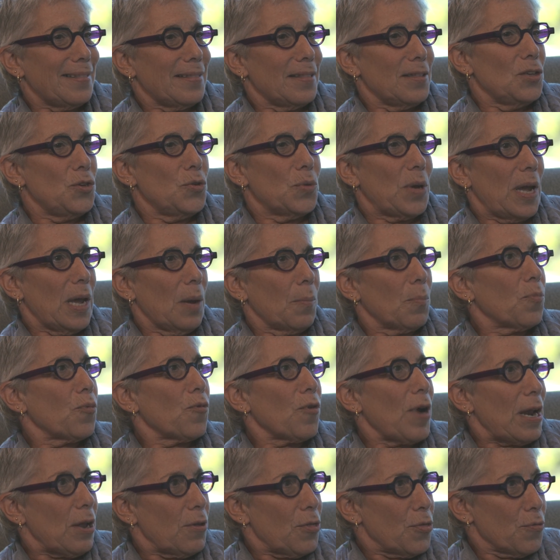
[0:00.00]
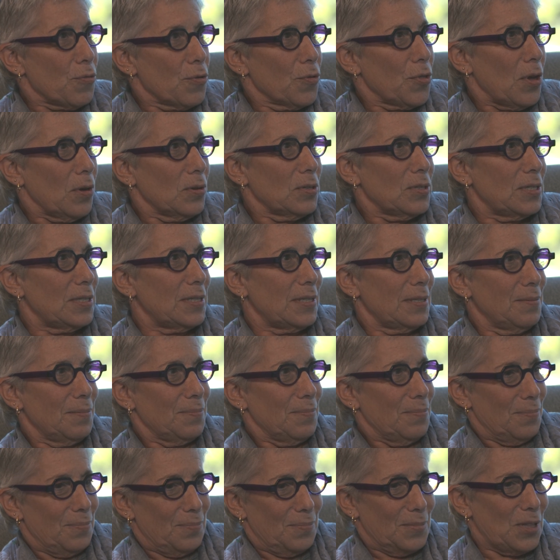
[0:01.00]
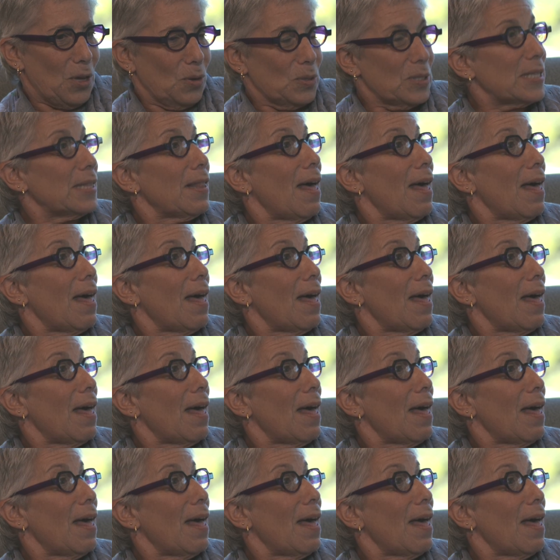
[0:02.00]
you can't break through those those